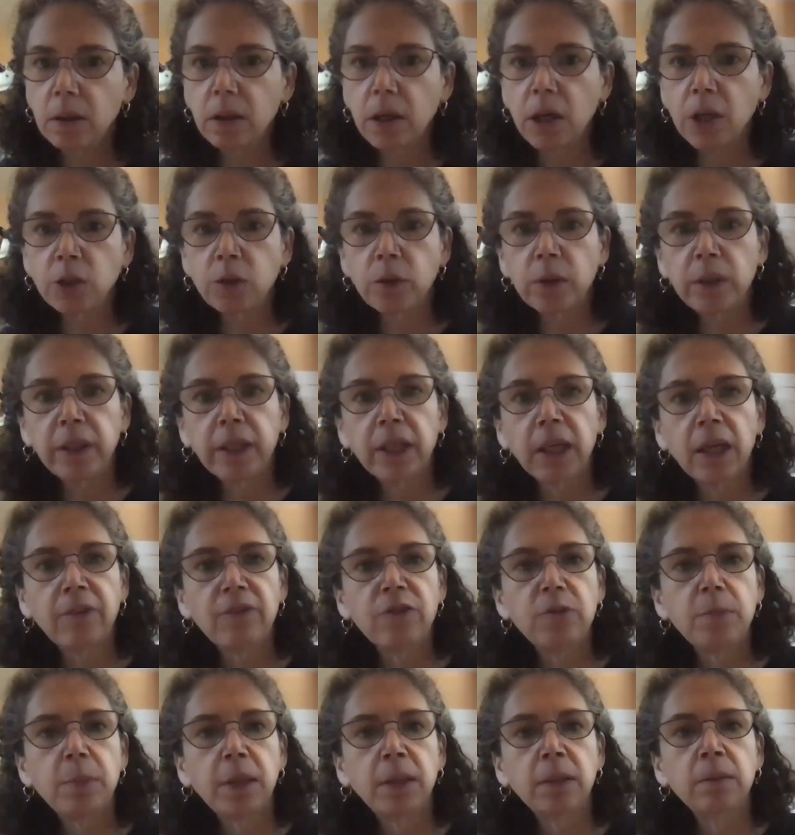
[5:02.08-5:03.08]
long trailing F
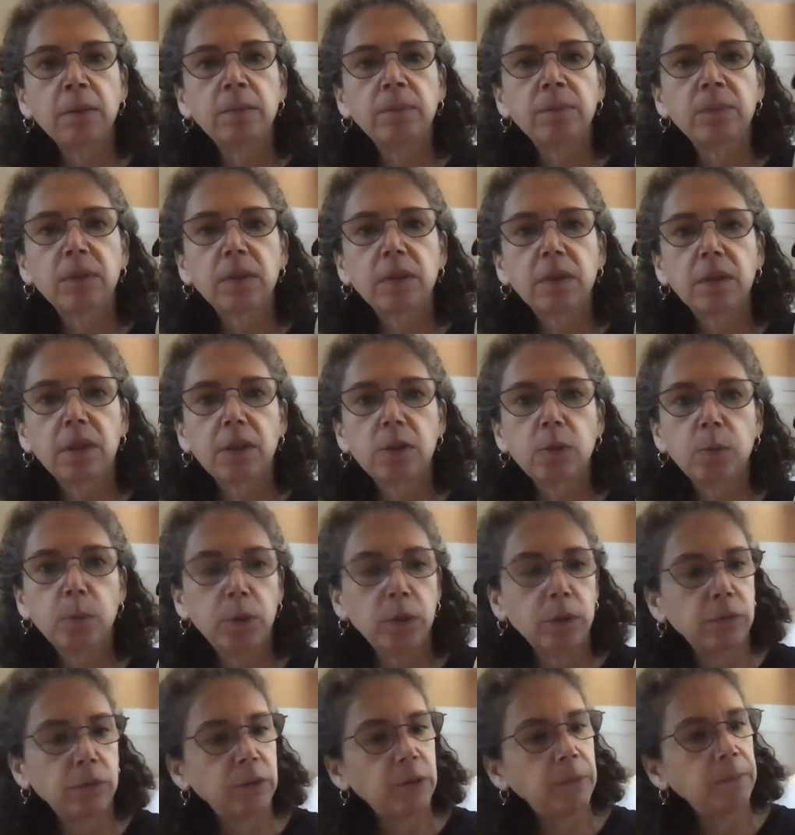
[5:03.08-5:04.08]
button. It's
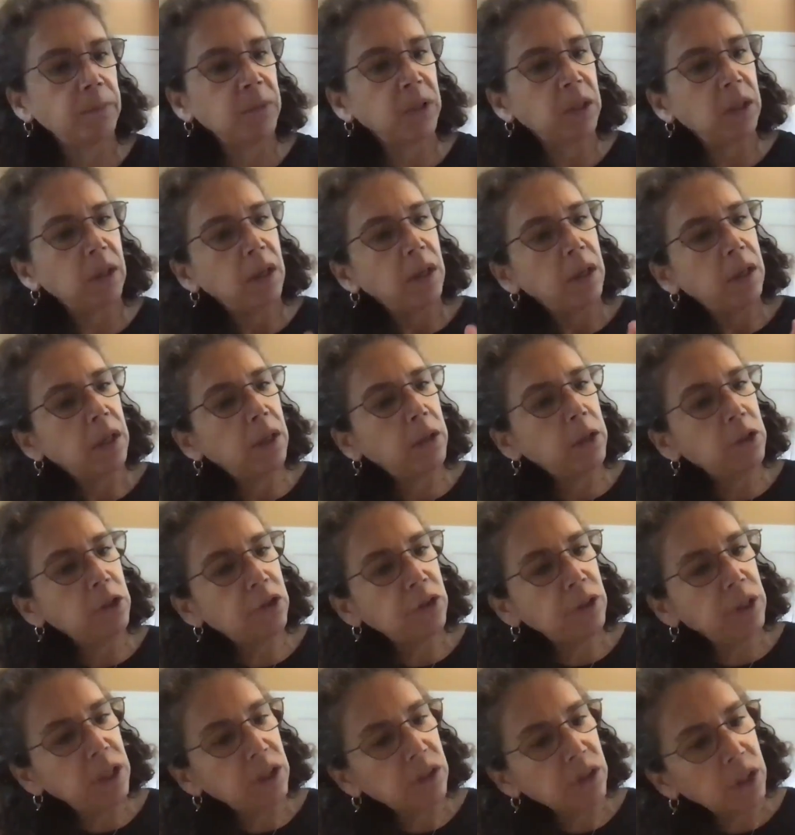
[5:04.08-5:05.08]
beautiful. Now you
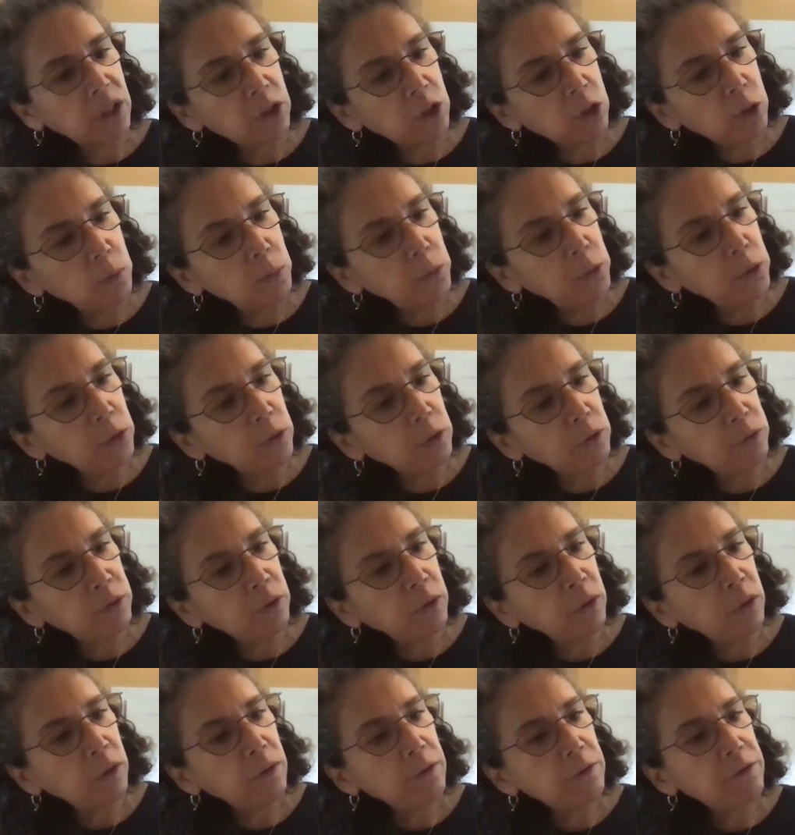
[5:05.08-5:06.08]
see he's got this
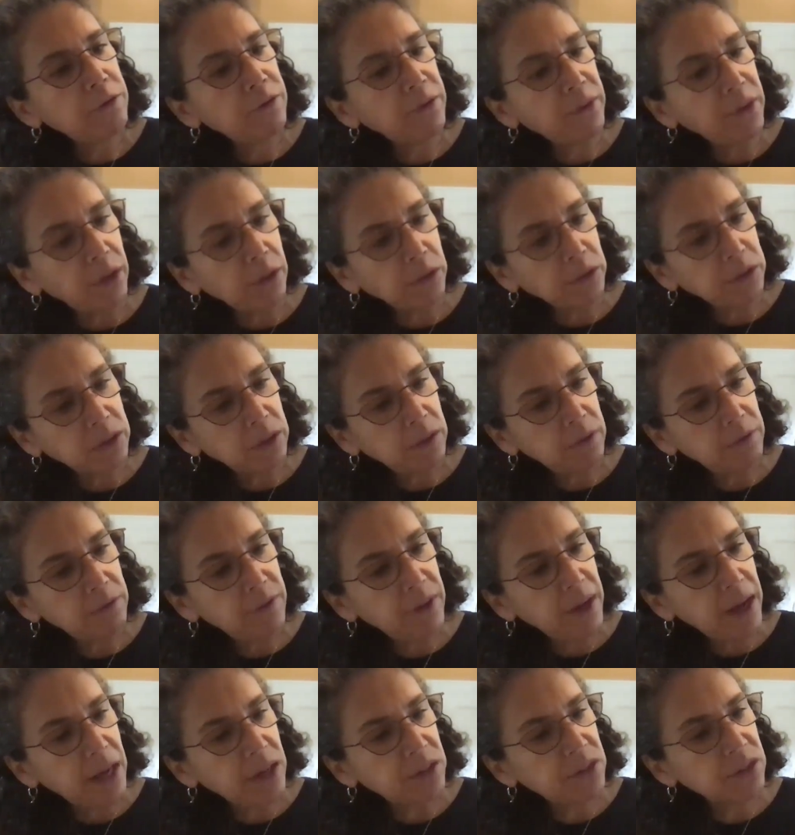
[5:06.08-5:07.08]
beautiful felt
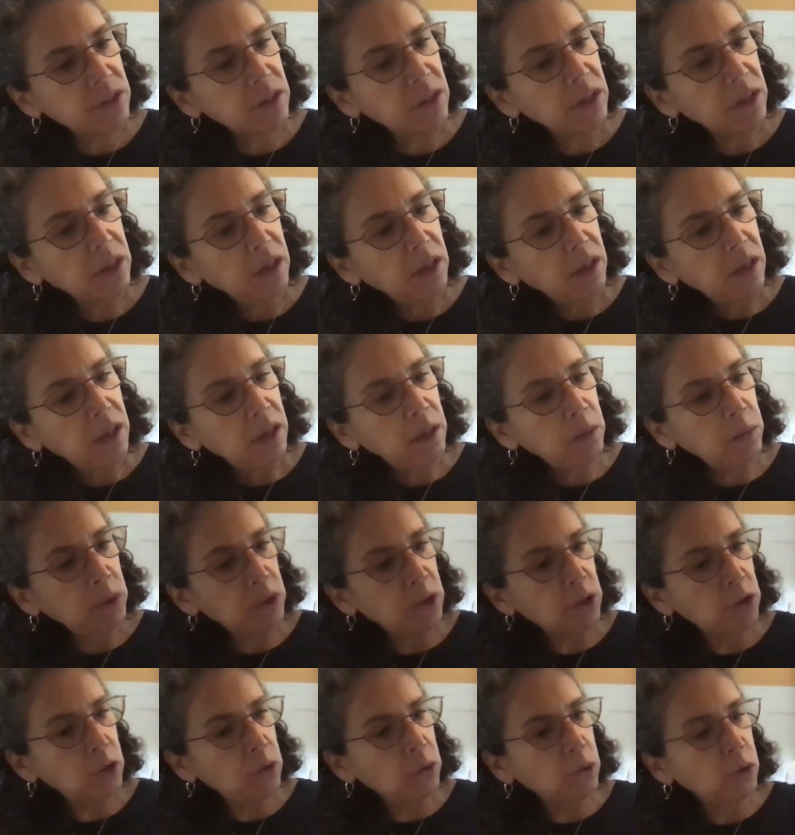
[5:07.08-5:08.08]
vest. And
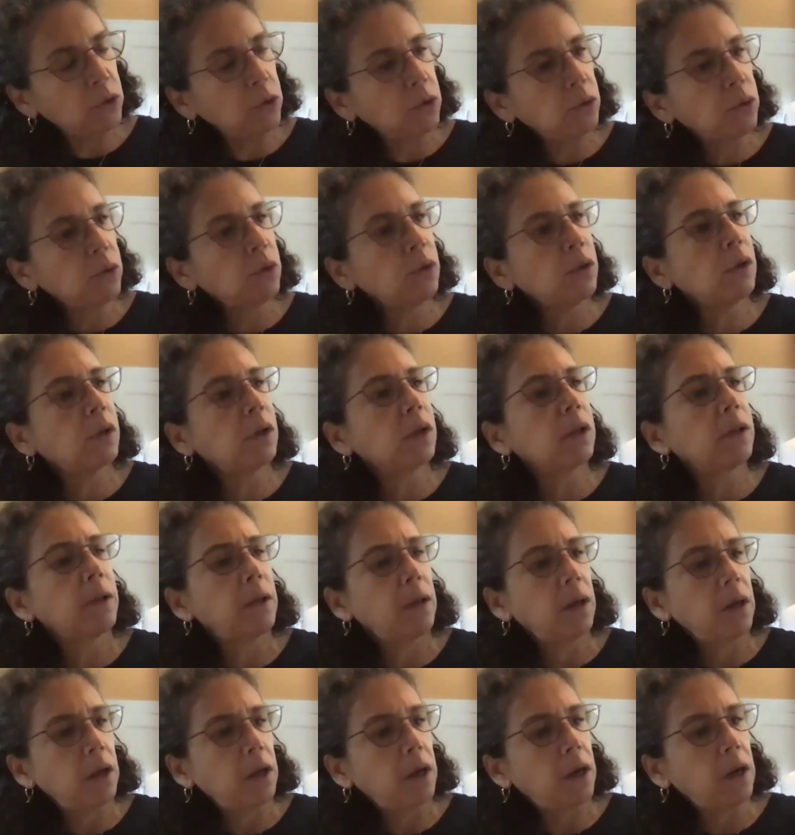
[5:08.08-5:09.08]
what's so cool
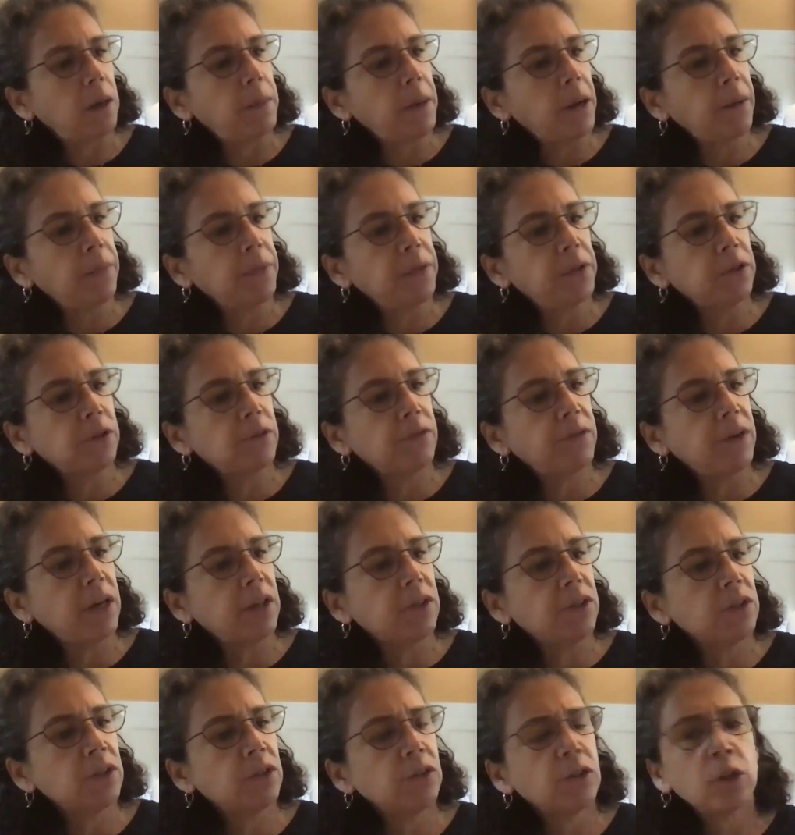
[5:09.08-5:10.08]
about this
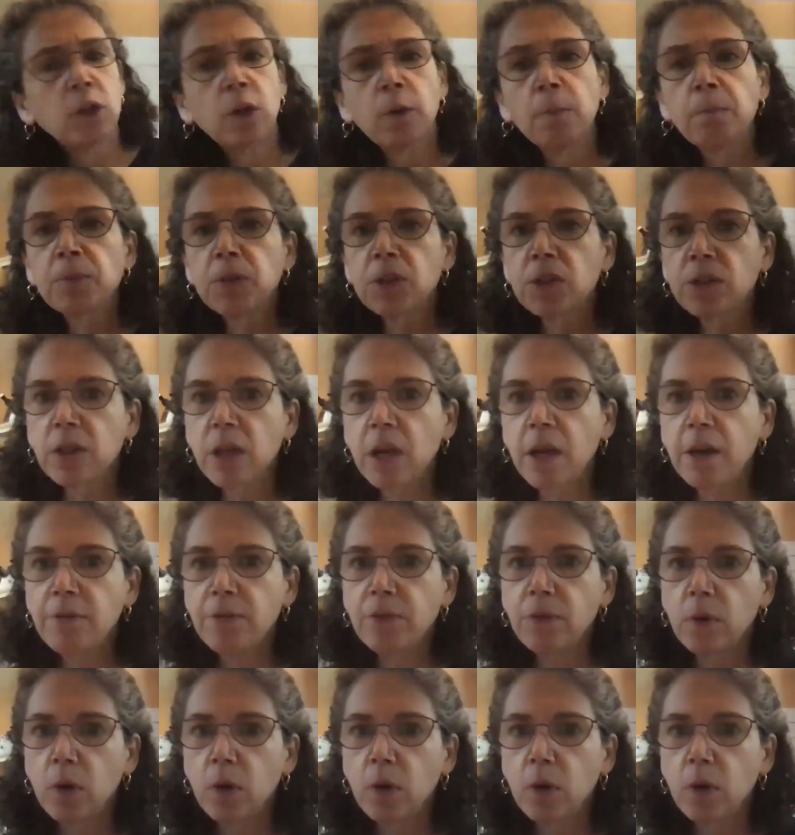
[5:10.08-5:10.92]
vest is, you know, Steiff